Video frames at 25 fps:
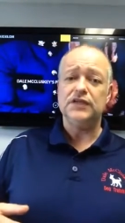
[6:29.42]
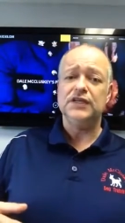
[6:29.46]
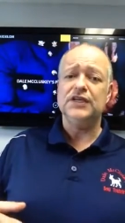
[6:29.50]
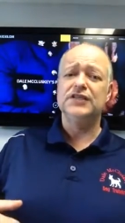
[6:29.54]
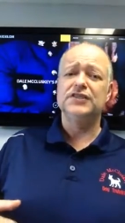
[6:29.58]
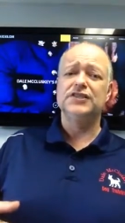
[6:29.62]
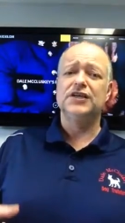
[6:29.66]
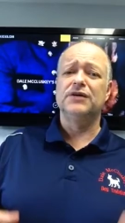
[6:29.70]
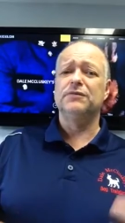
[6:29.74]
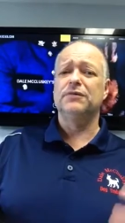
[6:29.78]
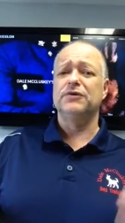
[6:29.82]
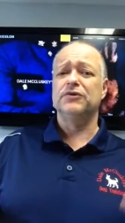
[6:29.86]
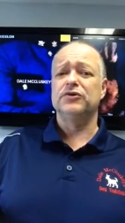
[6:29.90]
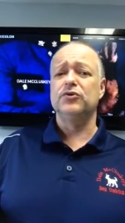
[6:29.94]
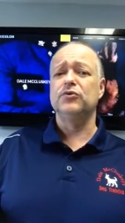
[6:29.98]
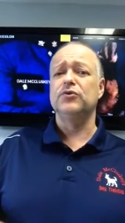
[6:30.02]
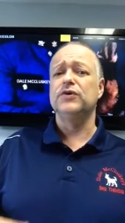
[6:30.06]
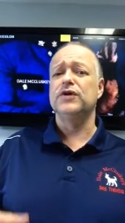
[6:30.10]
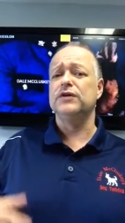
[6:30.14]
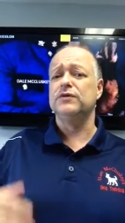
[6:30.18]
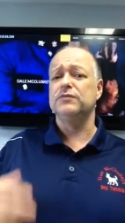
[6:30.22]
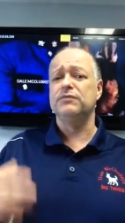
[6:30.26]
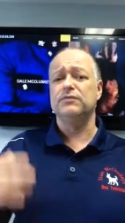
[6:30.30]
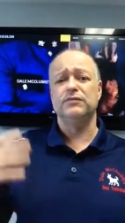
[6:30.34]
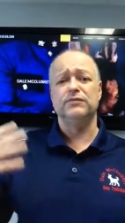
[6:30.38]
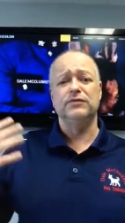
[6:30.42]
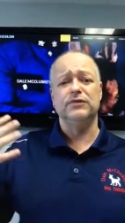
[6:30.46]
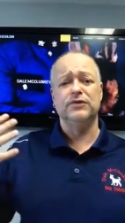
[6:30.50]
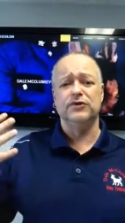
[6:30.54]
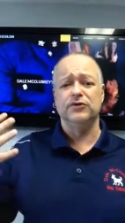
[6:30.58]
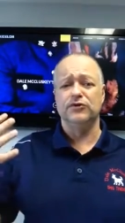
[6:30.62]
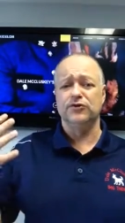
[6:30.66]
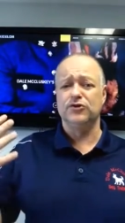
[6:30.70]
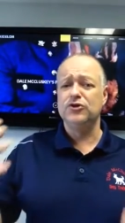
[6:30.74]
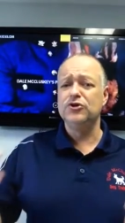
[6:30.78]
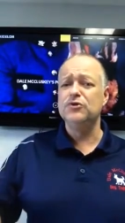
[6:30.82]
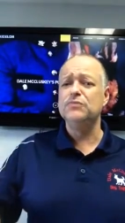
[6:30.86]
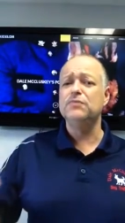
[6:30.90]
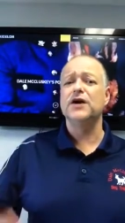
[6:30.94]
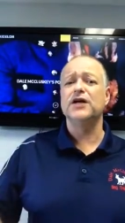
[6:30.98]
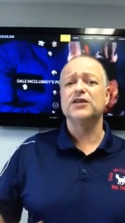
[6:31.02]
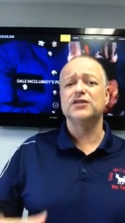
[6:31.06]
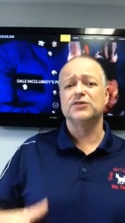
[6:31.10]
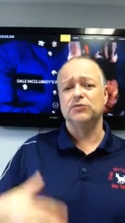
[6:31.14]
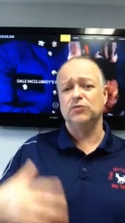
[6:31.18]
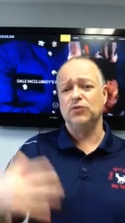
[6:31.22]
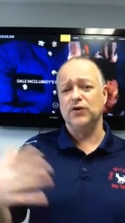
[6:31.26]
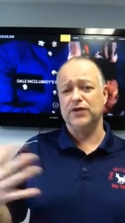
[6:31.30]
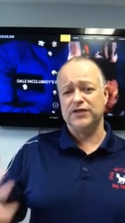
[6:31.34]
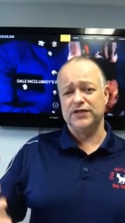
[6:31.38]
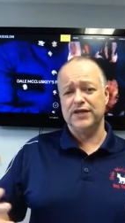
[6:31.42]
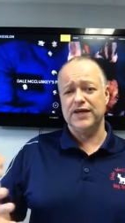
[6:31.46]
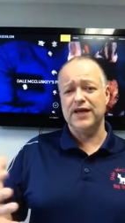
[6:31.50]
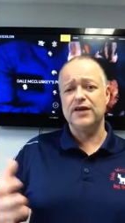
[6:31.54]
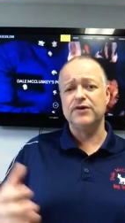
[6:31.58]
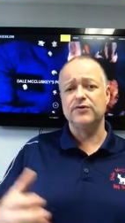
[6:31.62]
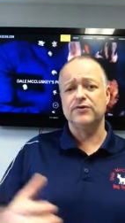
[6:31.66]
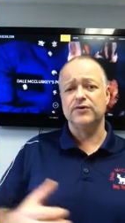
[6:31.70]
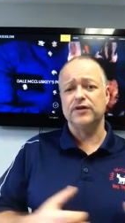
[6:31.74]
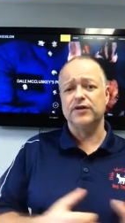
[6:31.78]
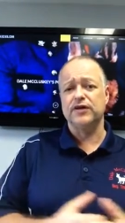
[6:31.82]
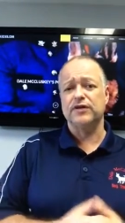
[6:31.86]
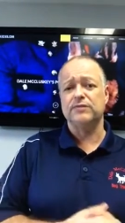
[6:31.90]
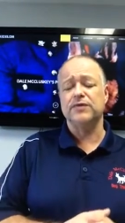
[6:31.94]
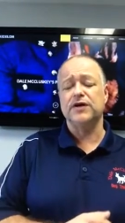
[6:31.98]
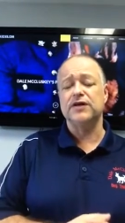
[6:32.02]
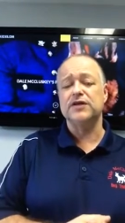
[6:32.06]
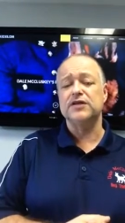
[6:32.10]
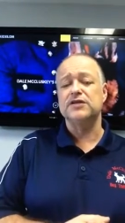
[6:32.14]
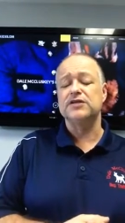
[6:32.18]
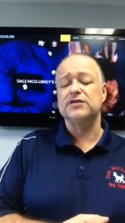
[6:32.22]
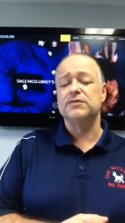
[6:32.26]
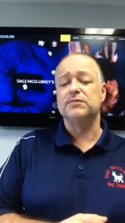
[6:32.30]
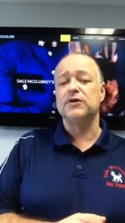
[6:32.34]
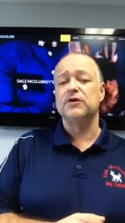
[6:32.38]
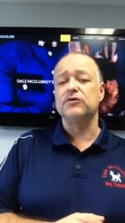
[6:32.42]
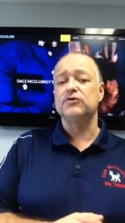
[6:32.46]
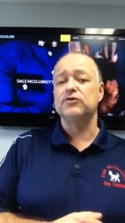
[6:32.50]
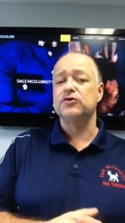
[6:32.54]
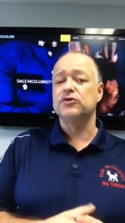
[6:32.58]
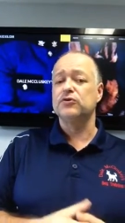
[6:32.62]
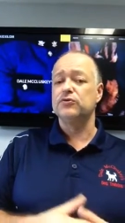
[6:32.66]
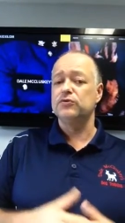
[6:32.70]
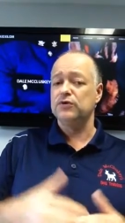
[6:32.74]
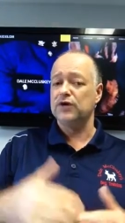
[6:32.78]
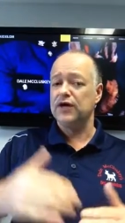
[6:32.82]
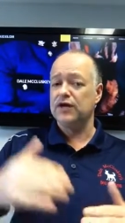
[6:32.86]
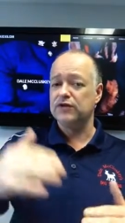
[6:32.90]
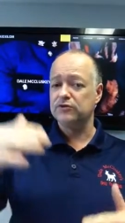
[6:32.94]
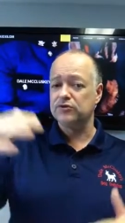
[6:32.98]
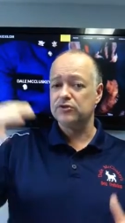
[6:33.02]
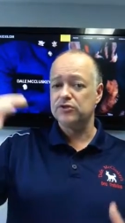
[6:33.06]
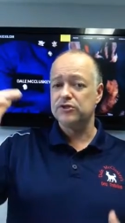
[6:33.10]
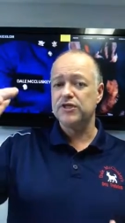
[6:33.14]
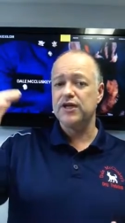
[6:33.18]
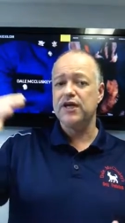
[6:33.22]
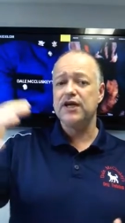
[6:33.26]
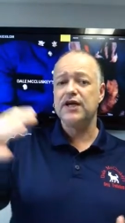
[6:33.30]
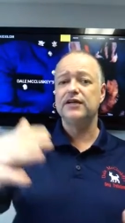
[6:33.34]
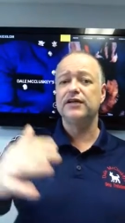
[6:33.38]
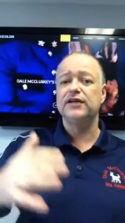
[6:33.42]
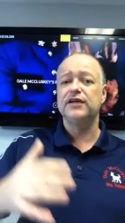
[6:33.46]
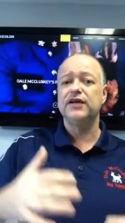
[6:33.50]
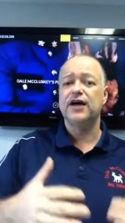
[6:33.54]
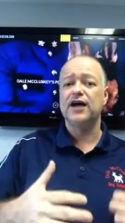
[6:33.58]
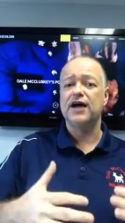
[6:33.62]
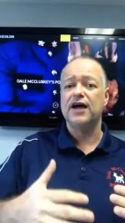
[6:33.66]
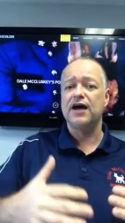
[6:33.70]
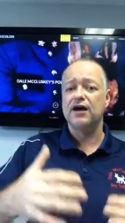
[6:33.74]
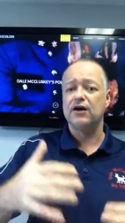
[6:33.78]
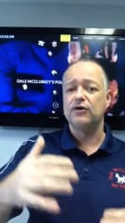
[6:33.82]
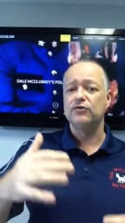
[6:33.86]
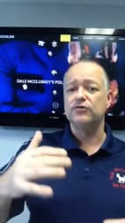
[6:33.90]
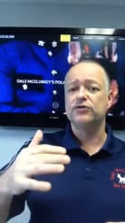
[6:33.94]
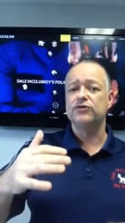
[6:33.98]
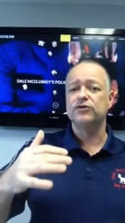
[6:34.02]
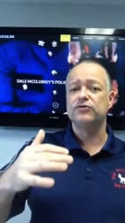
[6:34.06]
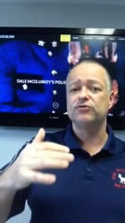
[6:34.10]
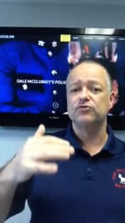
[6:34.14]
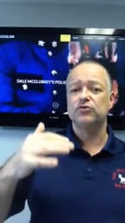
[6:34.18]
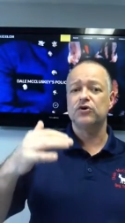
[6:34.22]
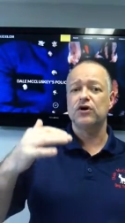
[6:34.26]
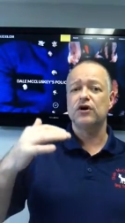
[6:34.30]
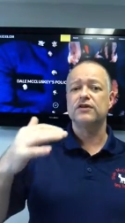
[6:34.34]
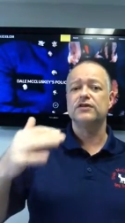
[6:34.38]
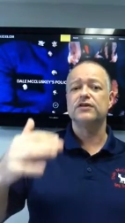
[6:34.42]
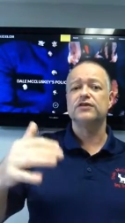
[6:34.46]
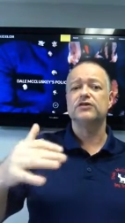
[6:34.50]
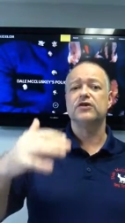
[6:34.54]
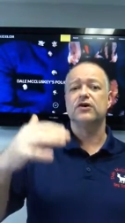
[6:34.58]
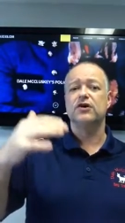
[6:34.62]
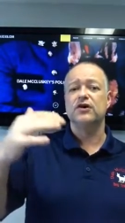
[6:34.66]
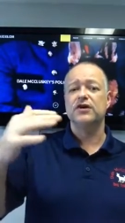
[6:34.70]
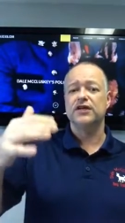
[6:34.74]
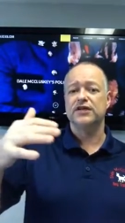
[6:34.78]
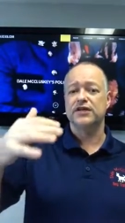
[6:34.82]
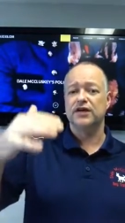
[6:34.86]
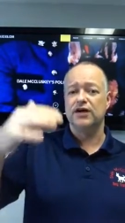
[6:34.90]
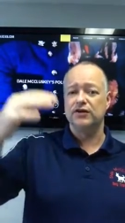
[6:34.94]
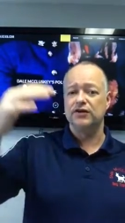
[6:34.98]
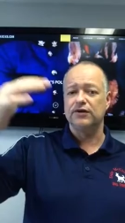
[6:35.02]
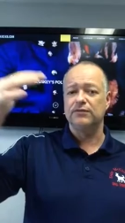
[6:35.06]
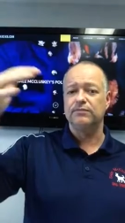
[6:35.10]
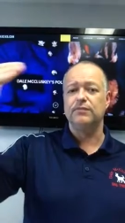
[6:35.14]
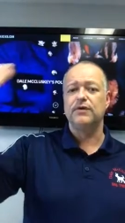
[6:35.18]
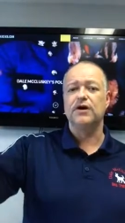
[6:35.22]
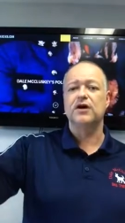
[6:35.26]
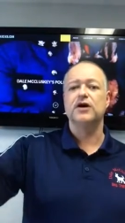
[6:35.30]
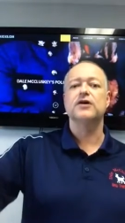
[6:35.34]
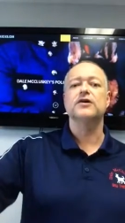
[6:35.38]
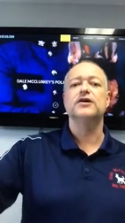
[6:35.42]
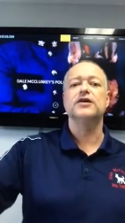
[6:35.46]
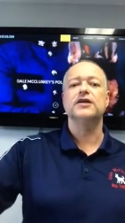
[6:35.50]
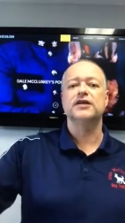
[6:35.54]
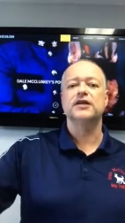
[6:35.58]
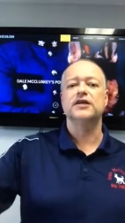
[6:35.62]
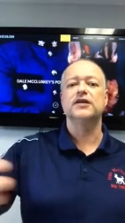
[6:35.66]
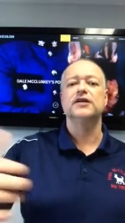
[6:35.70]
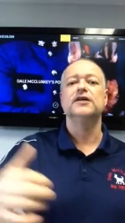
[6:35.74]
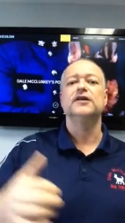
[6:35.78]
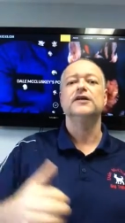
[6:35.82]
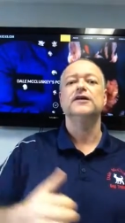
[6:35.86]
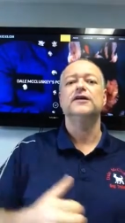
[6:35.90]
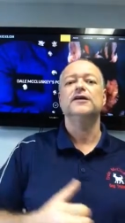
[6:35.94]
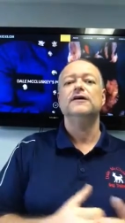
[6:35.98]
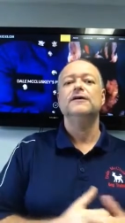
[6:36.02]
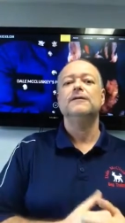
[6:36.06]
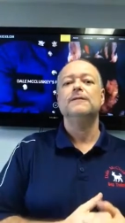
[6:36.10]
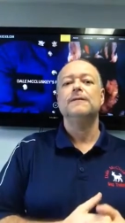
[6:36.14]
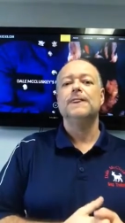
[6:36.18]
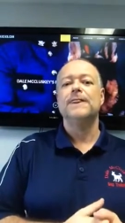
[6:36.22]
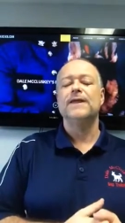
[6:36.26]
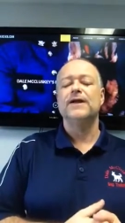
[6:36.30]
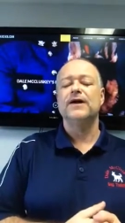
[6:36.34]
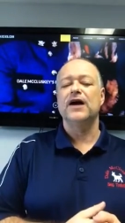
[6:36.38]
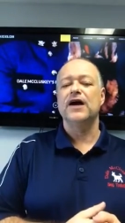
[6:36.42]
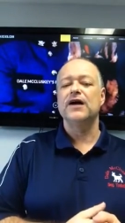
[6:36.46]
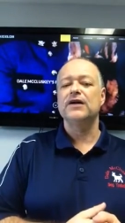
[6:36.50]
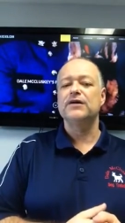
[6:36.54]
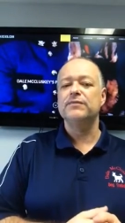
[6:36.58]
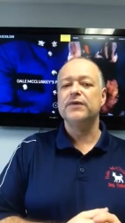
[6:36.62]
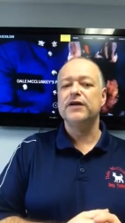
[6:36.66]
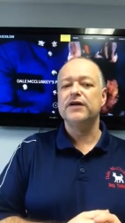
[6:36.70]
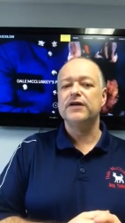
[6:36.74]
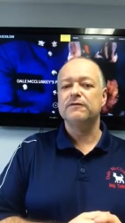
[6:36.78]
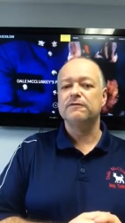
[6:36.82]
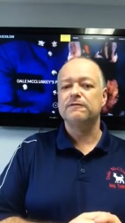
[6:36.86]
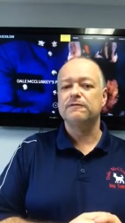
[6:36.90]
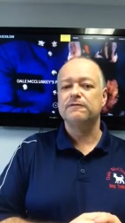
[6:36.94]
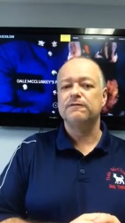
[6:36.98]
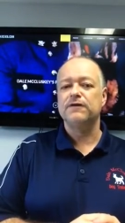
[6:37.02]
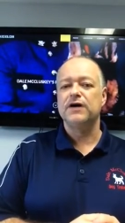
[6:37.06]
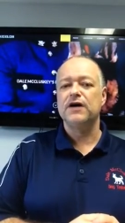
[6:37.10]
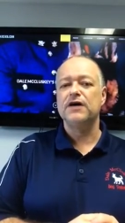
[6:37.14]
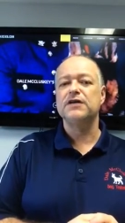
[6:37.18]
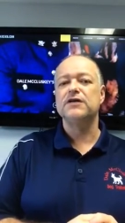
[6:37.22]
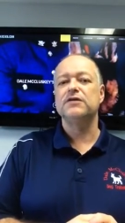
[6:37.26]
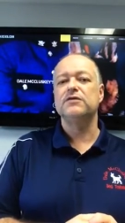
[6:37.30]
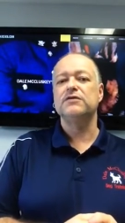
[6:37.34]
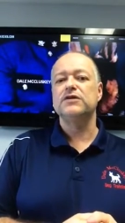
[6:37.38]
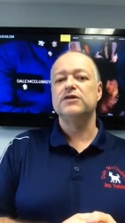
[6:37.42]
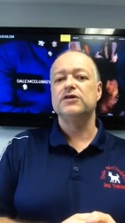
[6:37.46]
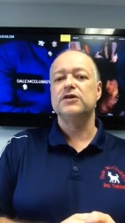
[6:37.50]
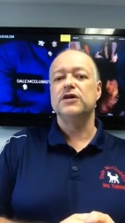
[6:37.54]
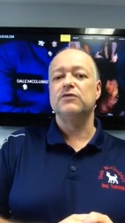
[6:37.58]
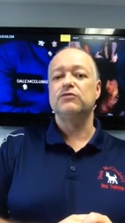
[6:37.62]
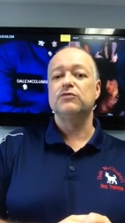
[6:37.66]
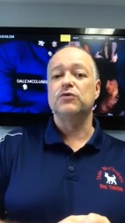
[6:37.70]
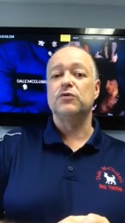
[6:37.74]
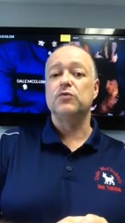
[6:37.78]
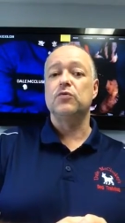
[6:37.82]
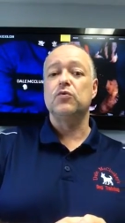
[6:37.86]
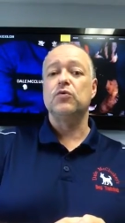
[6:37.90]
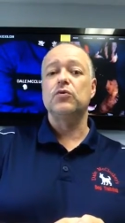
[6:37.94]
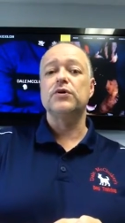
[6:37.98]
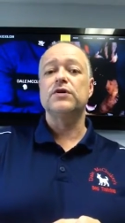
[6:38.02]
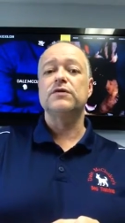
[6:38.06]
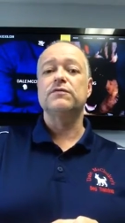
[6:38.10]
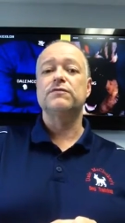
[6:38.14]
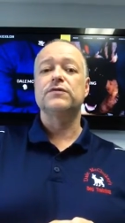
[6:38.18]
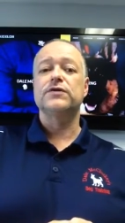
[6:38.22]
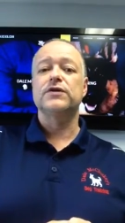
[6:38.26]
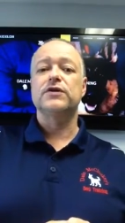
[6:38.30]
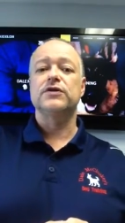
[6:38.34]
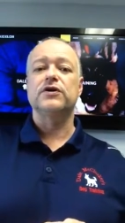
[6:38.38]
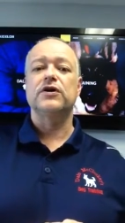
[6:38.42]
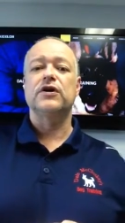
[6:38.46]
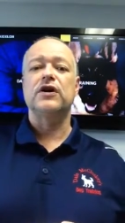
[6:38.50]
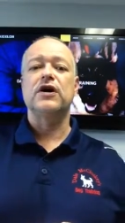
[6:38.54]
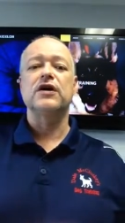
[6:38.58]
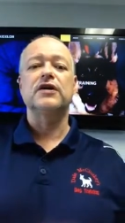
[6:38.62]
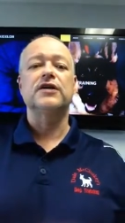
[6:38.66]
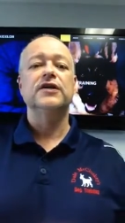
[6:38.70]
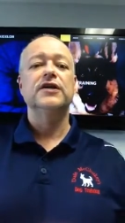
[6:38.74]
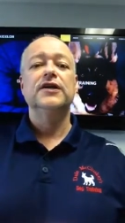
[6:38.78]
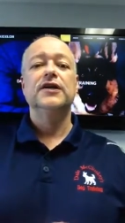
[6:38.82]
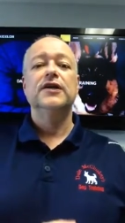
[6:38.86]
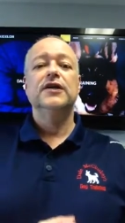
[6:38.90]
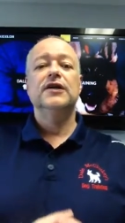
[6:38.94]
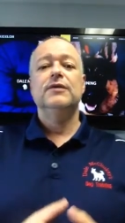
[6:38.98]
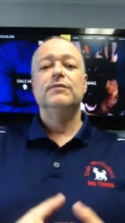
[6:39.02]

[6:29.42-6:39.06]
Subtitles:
it's not about doing it, too much in one day or anything, but it's about understanding how to draw the dog and how to market it, how to make it fun and rewarding for the dog.